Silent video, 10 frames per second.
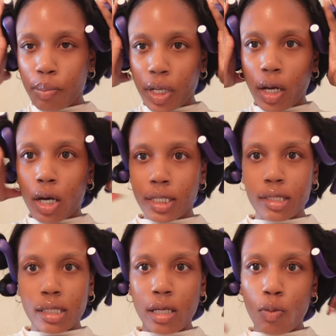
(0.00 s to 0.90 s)
but
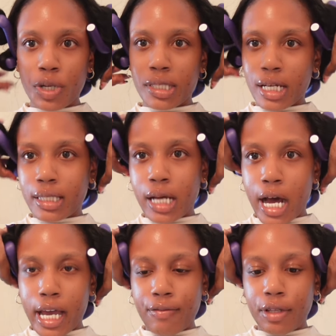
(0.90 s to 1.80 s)
honestly, once I
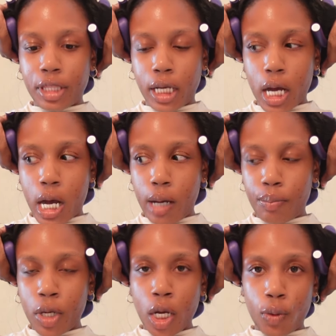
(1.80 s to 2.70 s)
tie everything
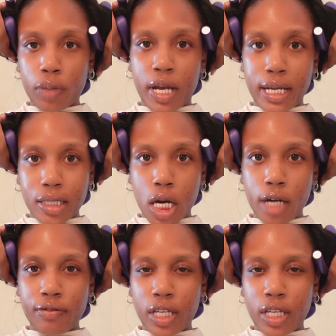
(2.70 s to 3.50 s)
up with my headscarf,